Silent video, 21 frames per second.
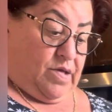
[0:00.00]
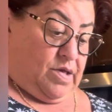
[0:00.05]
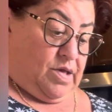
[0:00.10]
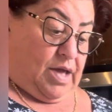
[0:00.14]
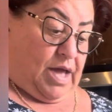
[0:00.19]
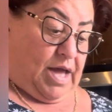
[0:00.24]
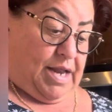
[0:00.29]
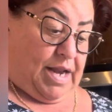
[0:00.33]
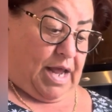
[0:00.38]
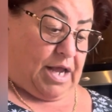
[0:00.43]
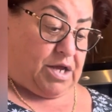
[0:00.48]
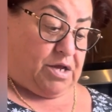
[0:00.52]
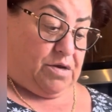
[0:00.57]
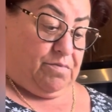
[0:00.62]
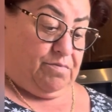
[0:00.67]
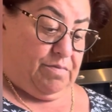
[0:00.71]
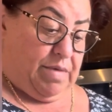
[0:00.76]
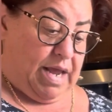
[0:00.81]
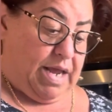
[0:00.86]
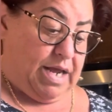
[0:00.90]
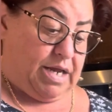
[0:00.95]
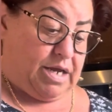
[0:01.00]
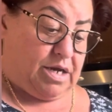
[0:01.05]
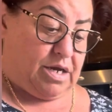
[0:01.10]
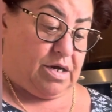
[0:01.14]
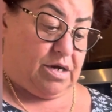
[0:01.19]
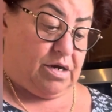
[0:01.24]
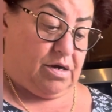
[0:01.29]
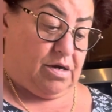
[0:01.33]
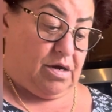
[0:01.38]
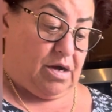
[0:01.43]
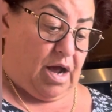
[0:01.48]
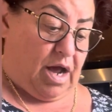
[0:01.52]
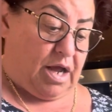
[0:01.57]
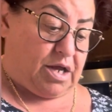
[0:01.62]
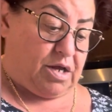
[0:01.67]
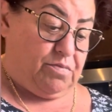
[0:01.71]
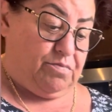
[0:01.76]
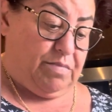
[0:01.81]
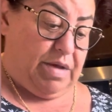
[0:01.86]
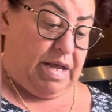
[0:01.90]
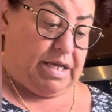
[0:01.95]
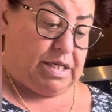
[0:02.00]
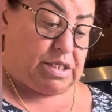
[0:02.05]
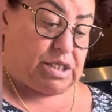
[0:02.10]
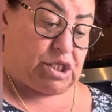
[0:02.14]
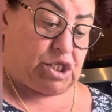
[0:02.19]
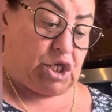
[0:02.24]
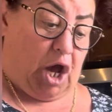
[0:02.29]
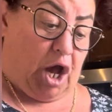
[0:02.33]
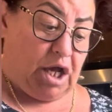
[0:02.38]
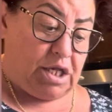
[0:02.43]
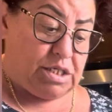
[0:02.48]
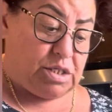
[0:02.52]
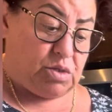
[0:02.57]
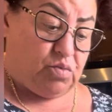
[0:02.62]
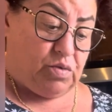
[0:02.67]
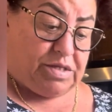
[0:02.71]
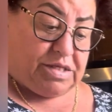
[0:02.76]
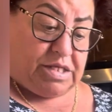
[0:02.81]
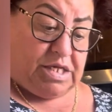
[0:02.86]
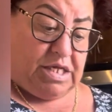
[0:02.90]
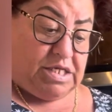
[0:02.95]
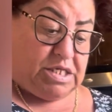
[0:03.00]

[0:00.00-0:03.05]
and I can make sauce with these